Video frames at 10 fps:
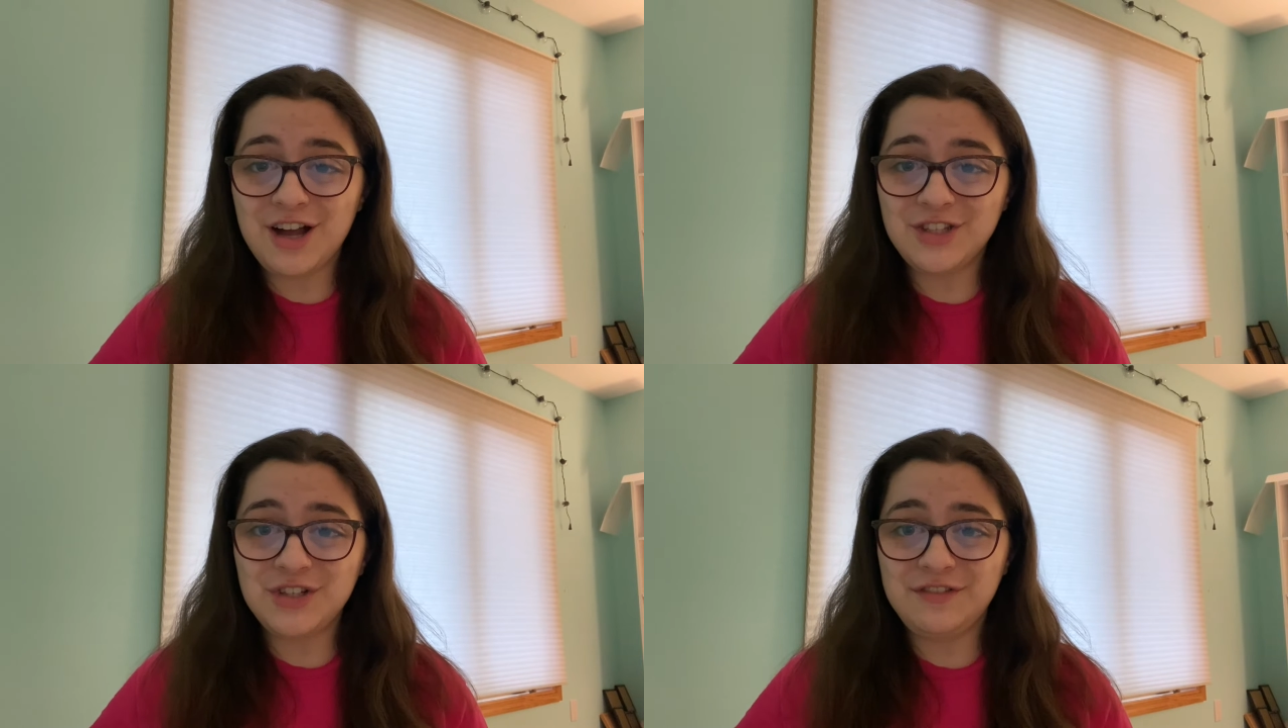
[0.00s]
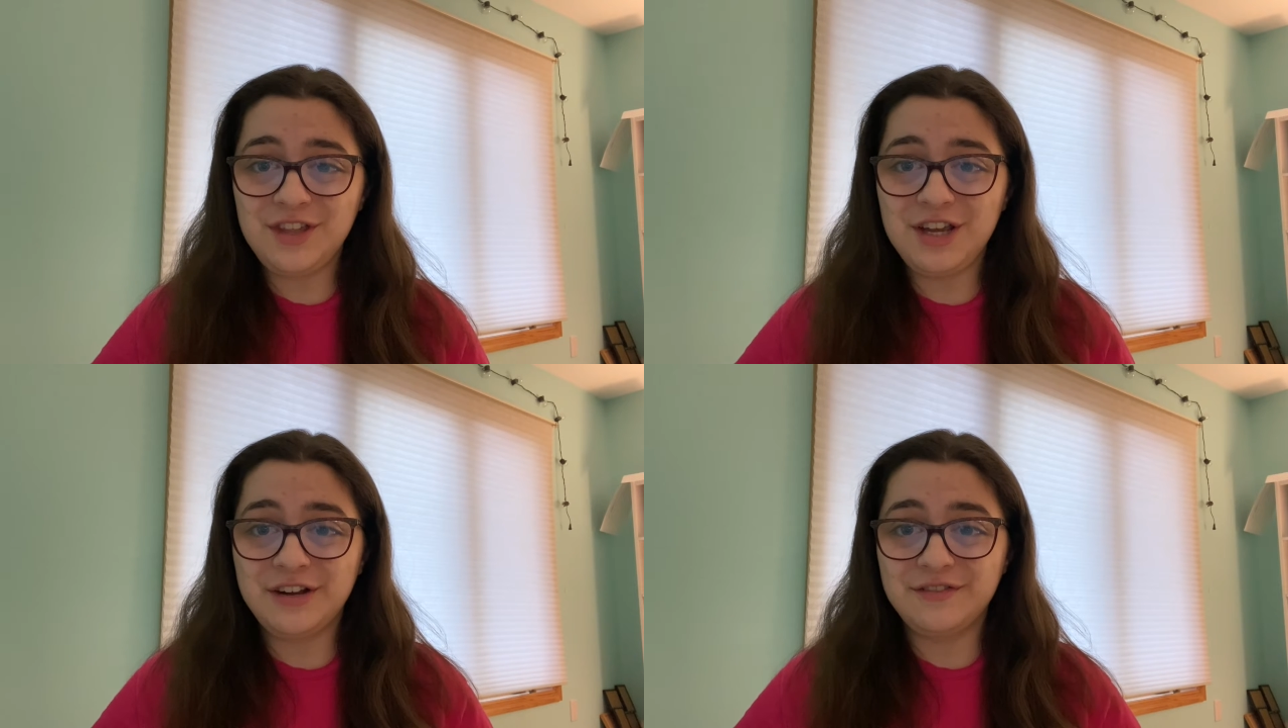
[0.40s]
concert of
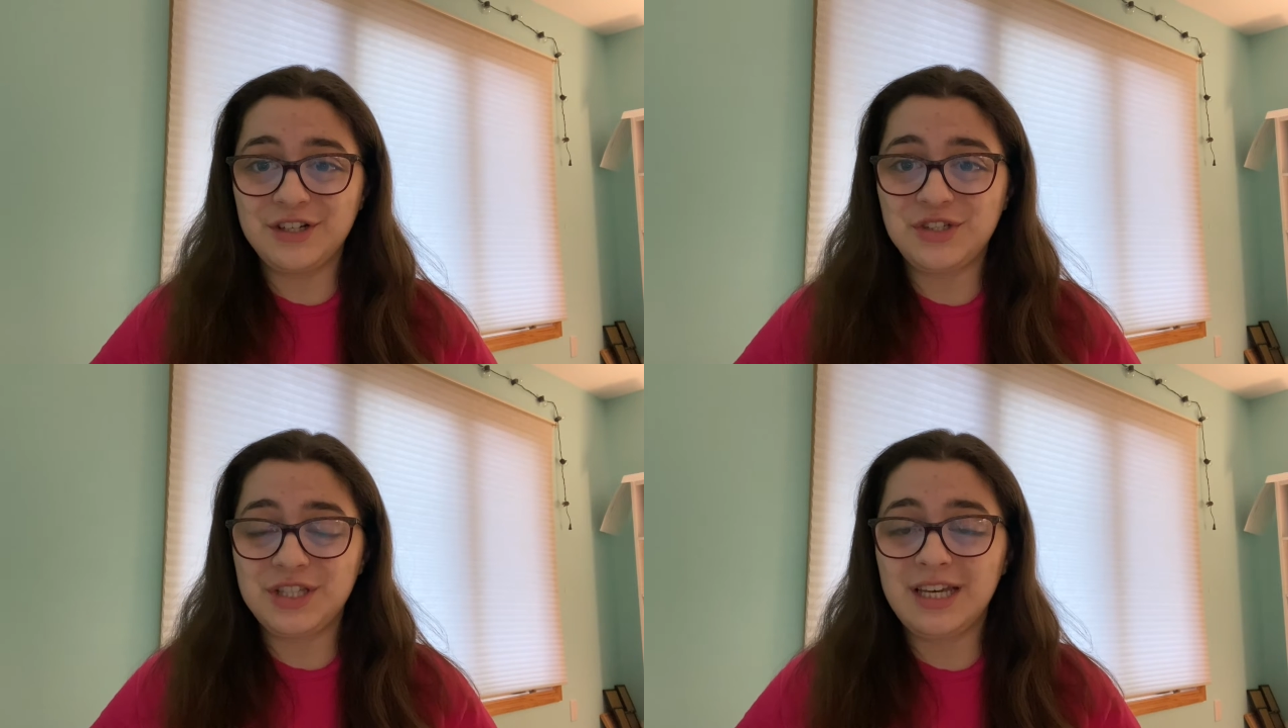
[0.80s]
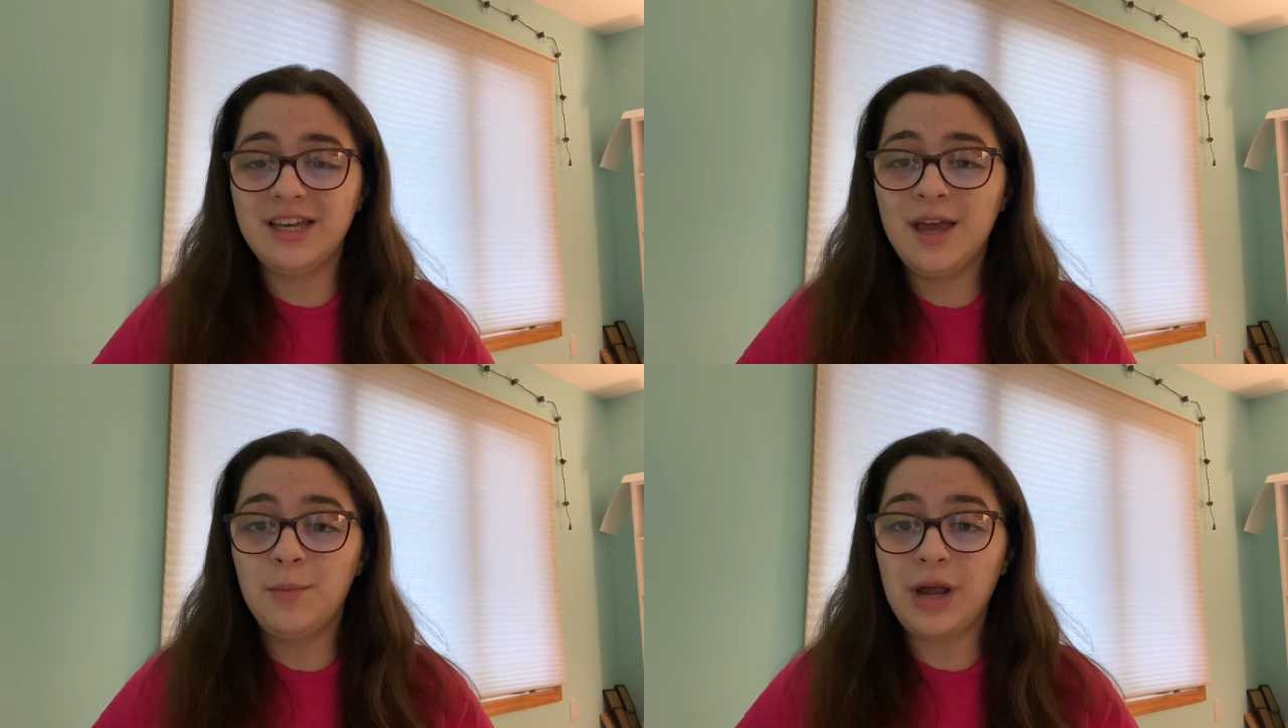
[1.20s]
the year
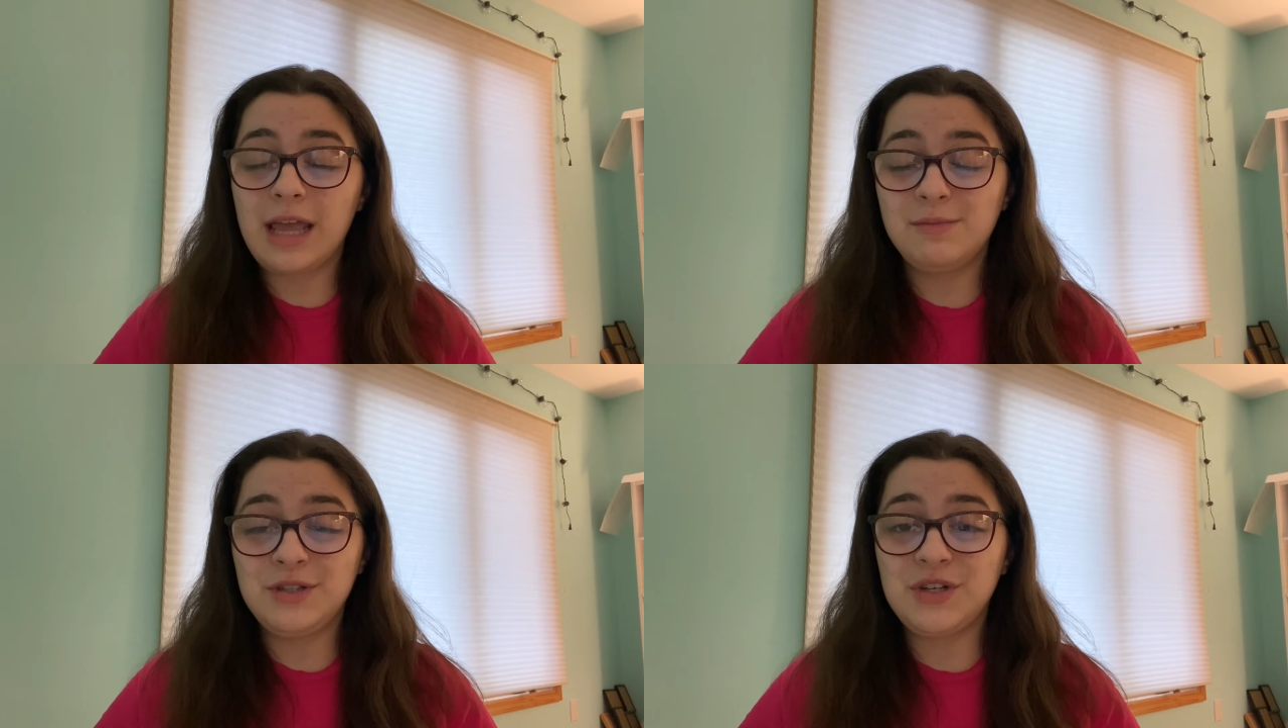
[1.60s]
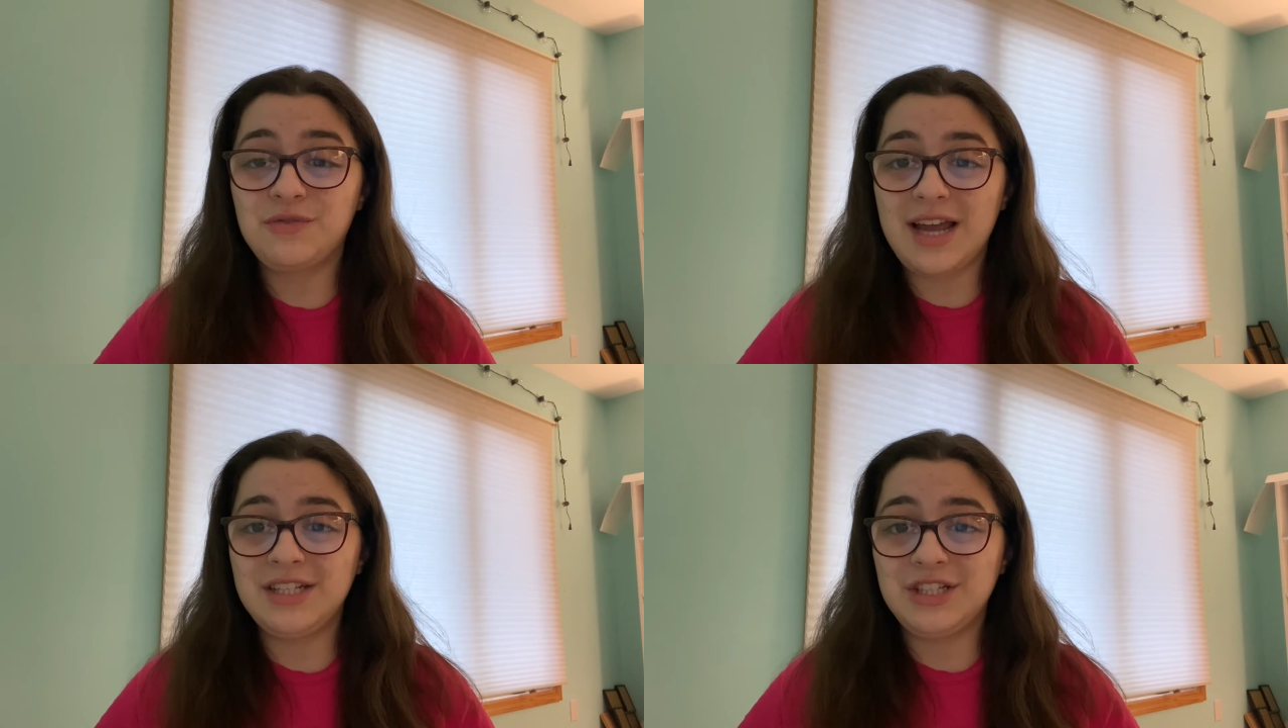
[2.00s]
virtually, bringing
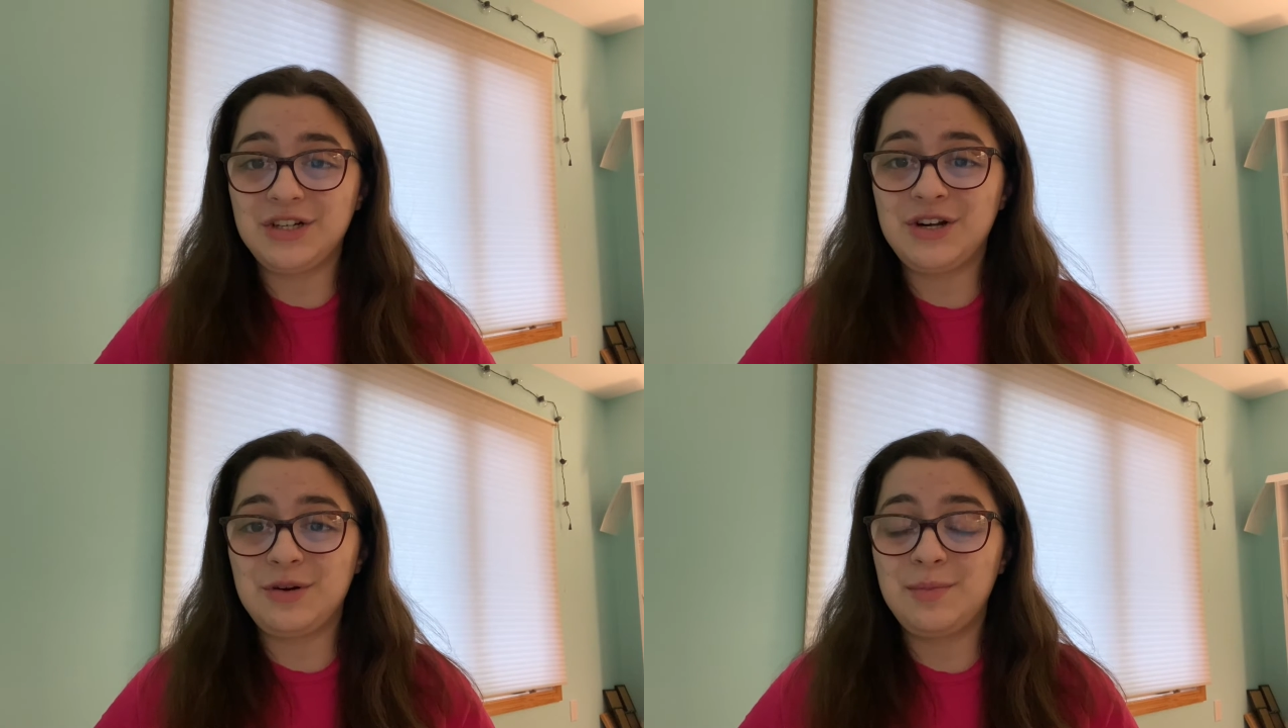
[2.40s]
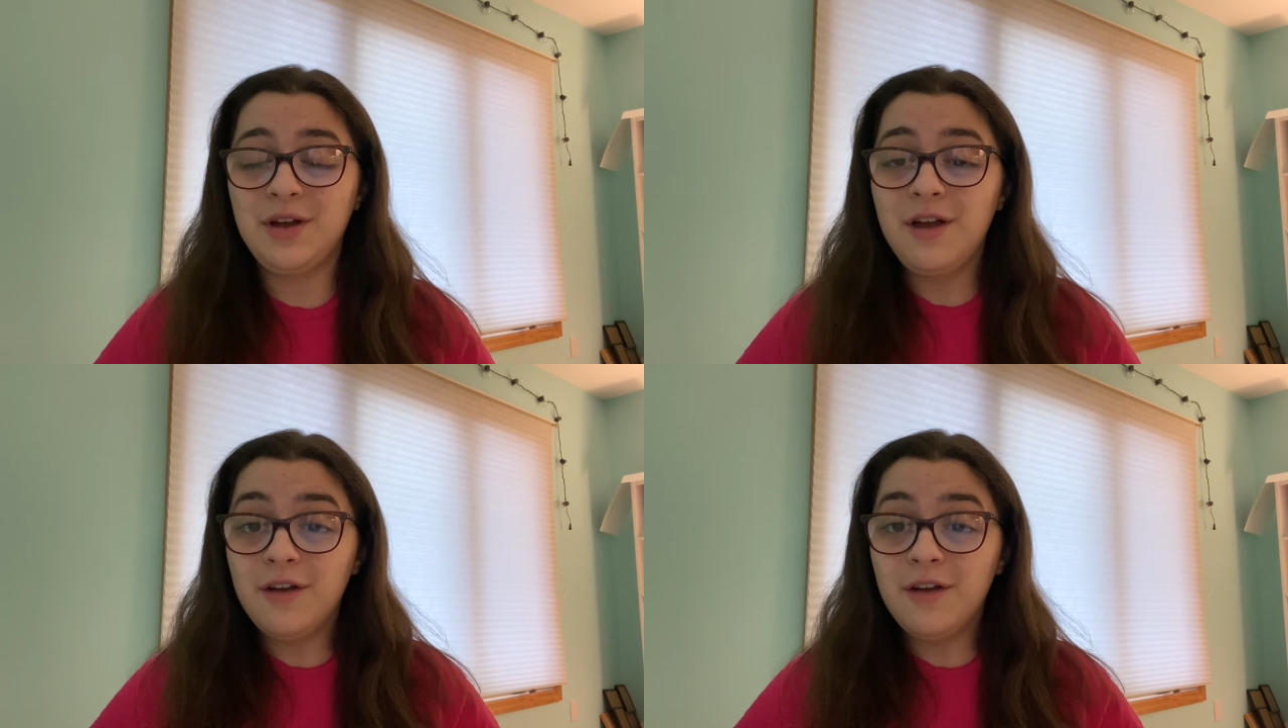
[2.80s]
music right into your home.